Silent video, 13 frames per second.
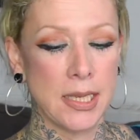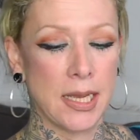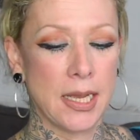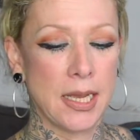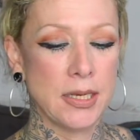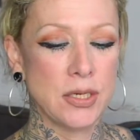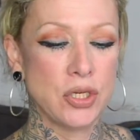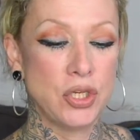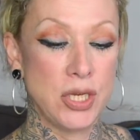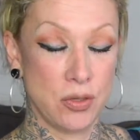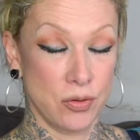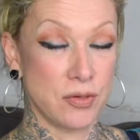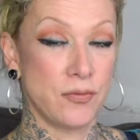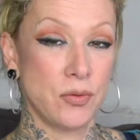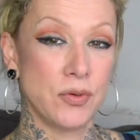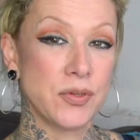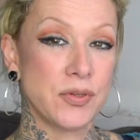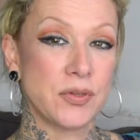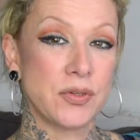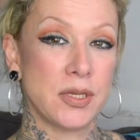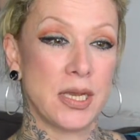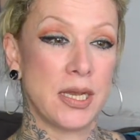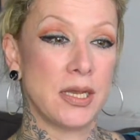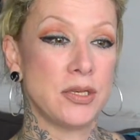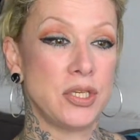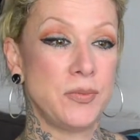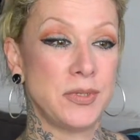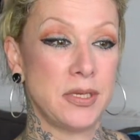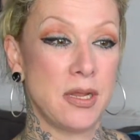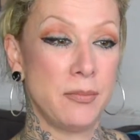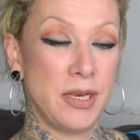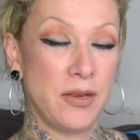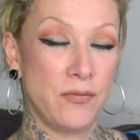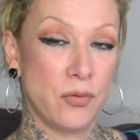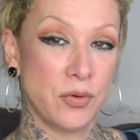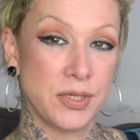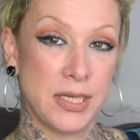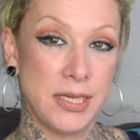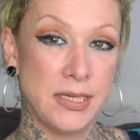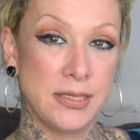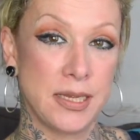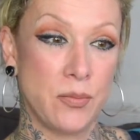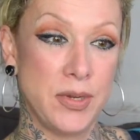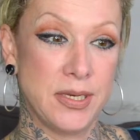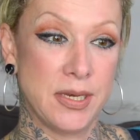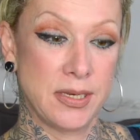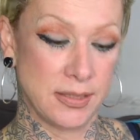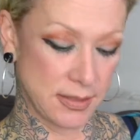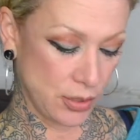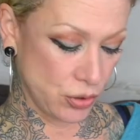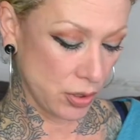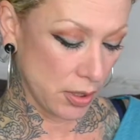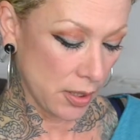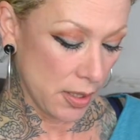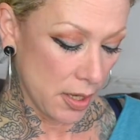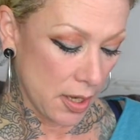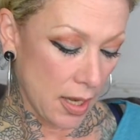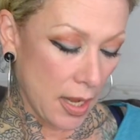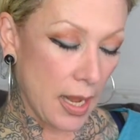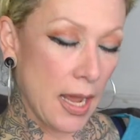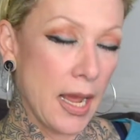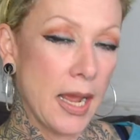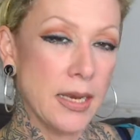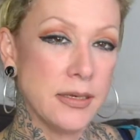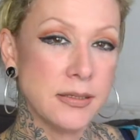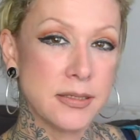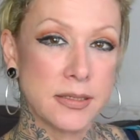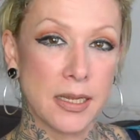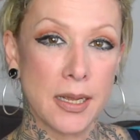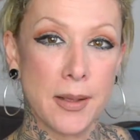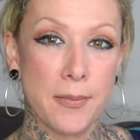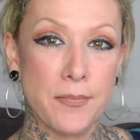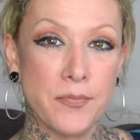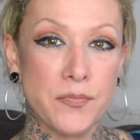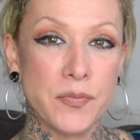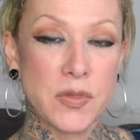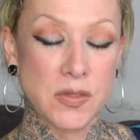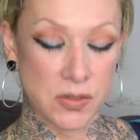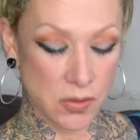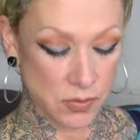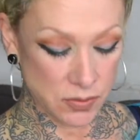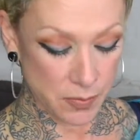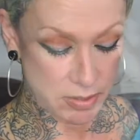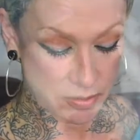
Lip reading: and she got divorced, and she was in her mid-40s, and we did a session, and excuse my